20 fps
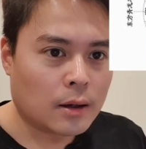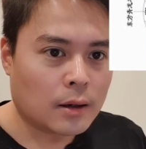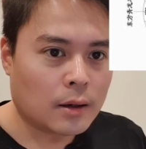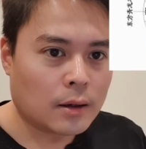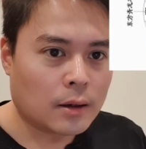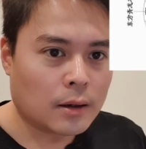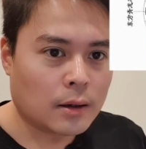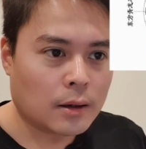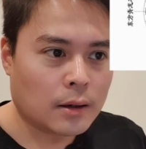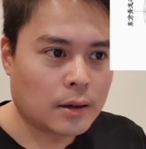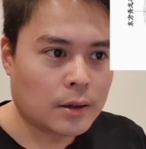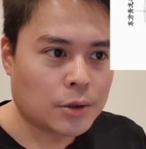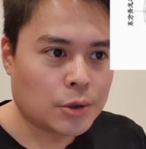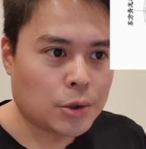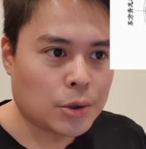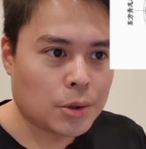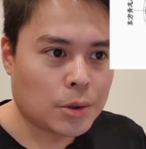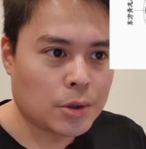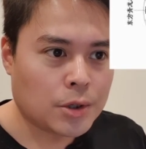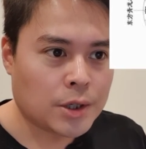
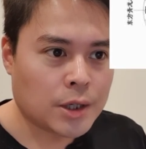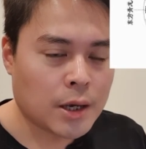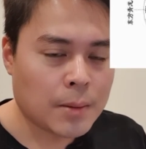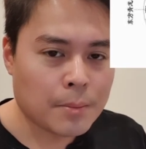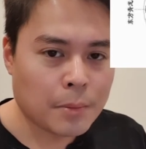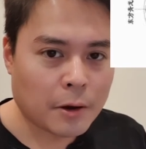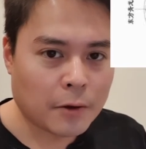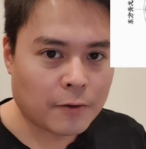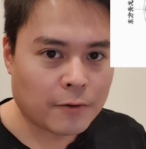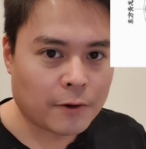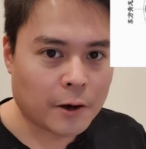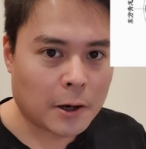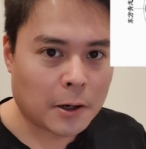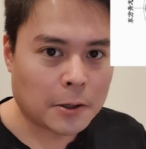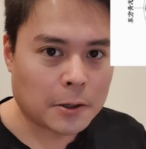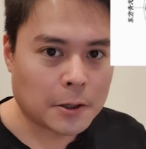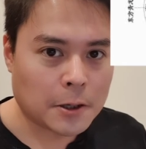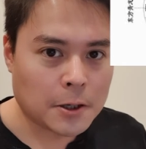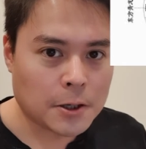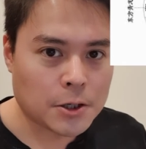To simplify
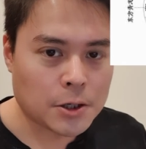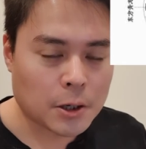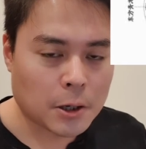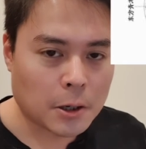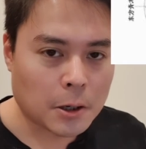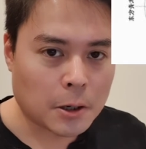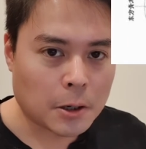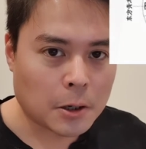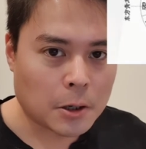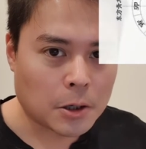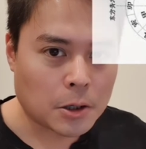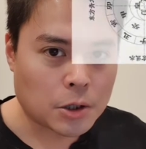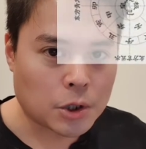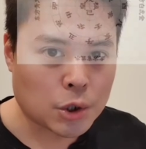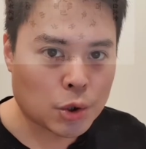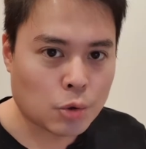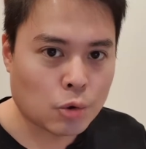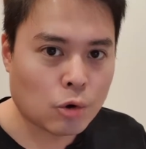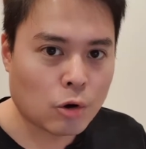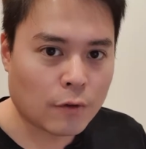this
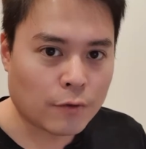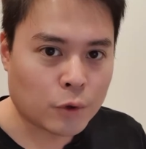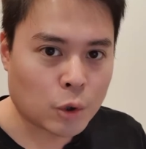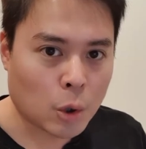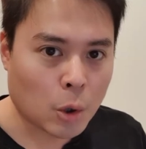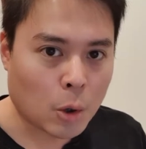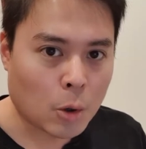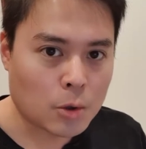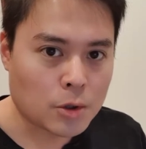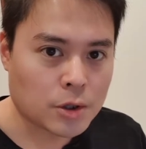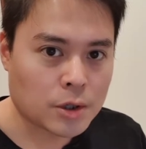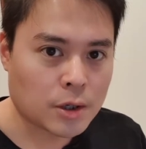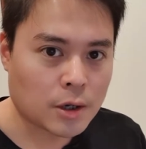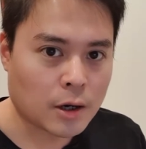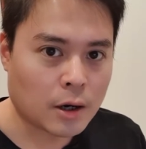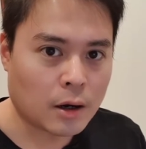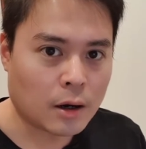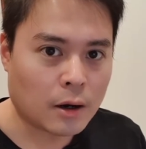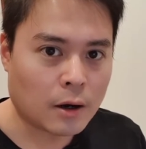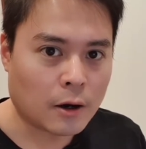school of thought,
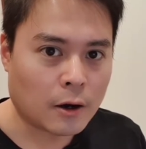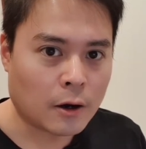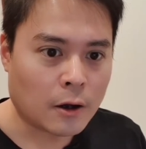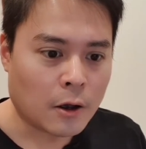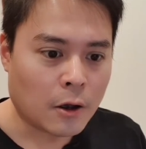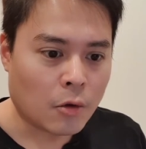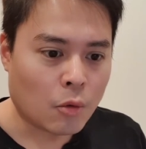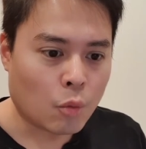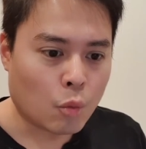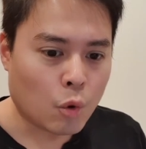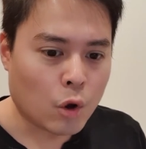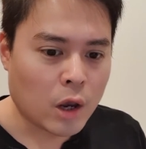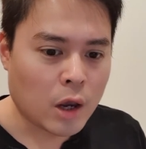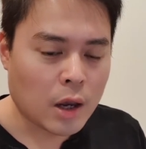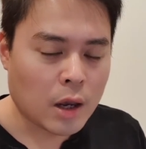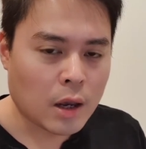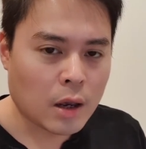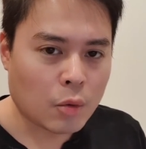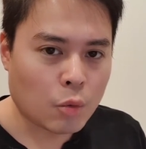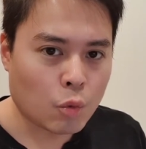
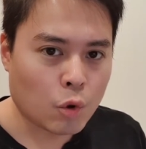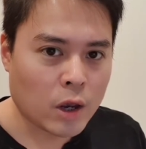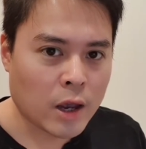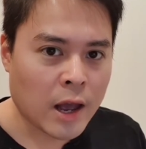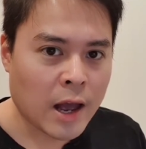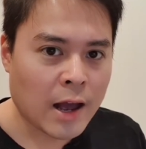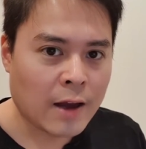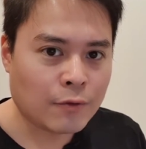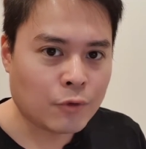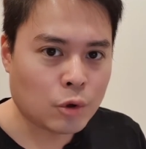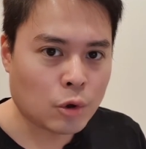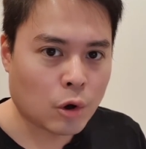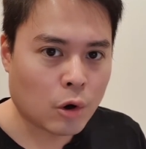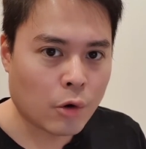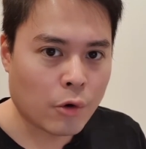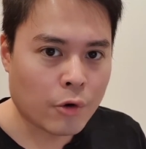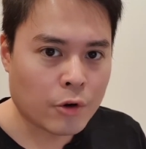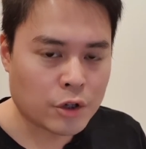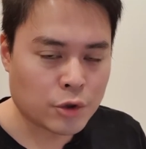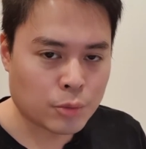we have to
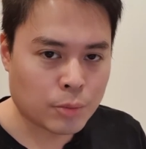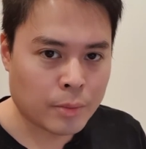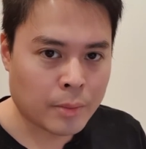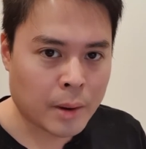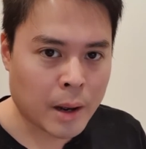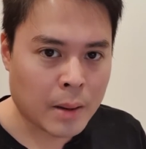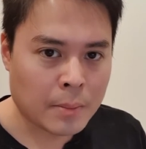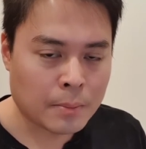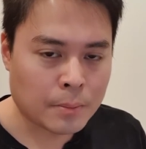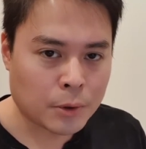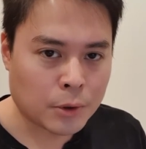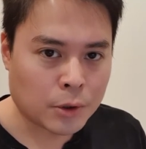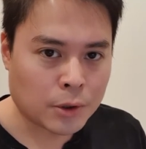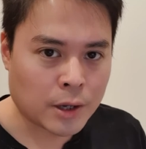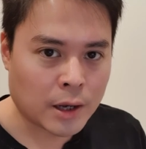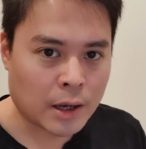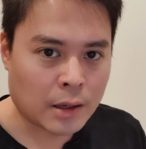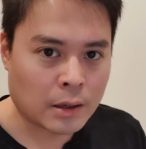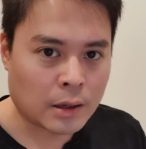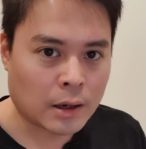always remember
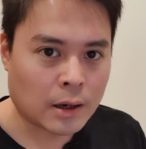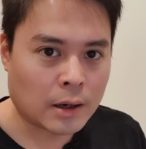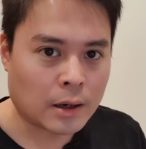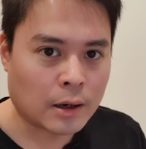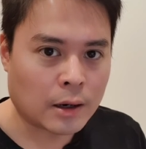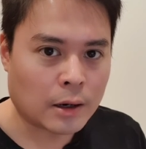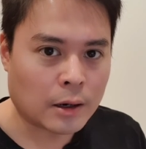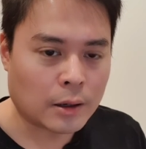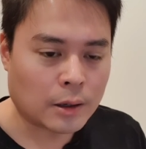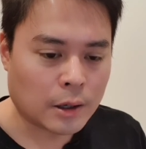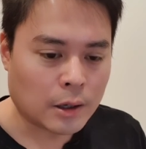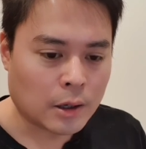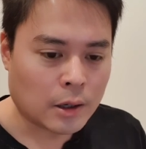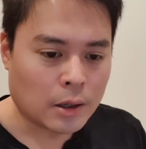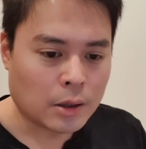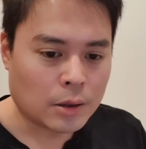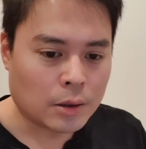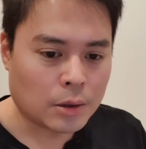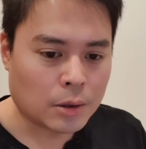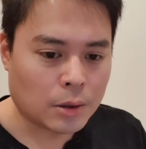that
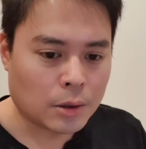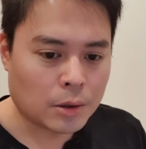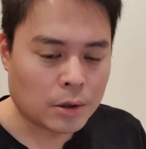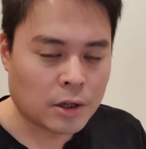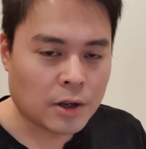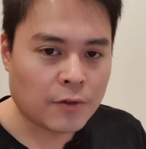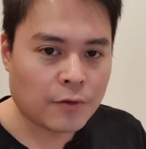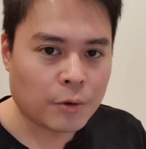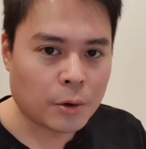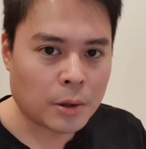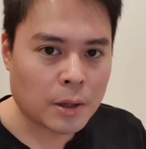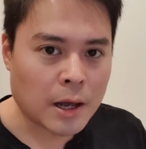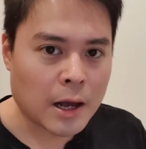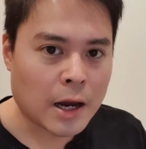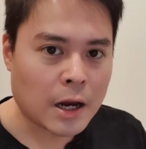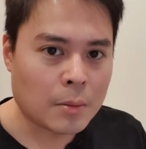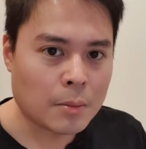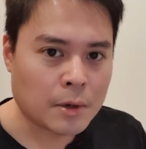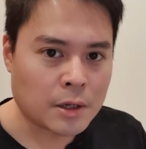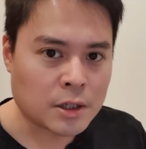the different
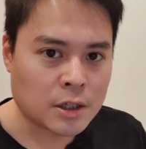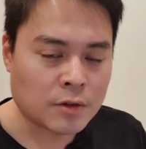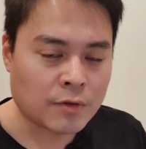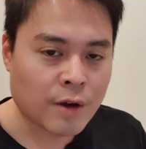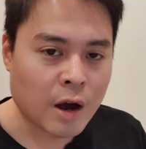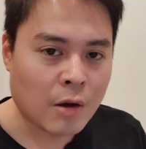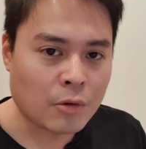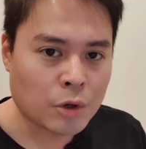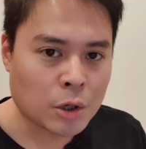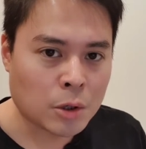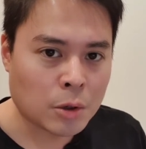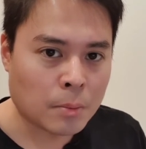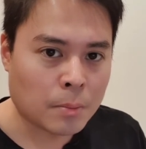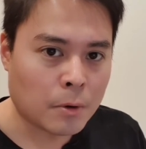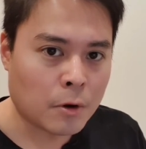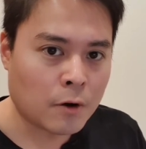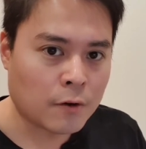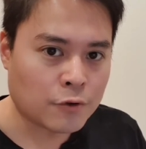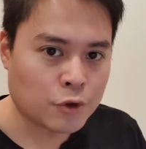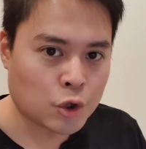elements found in the
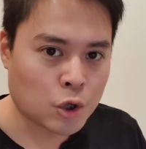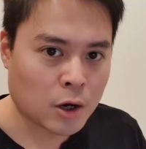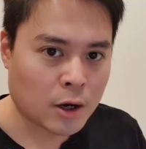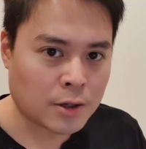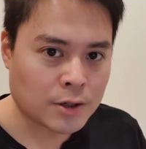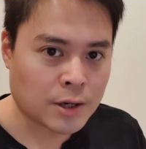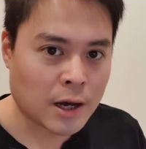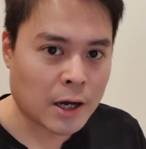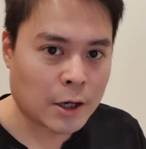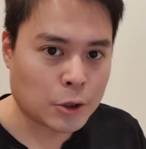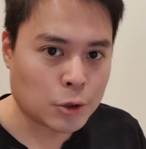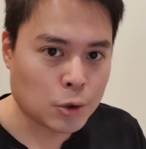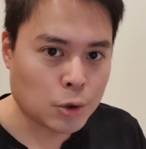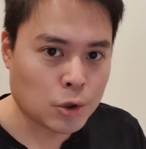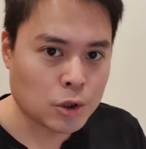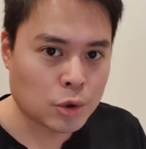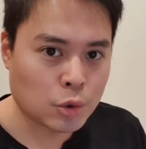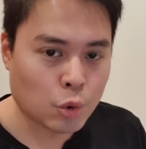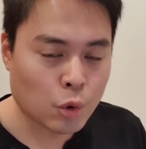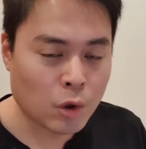birth charts are used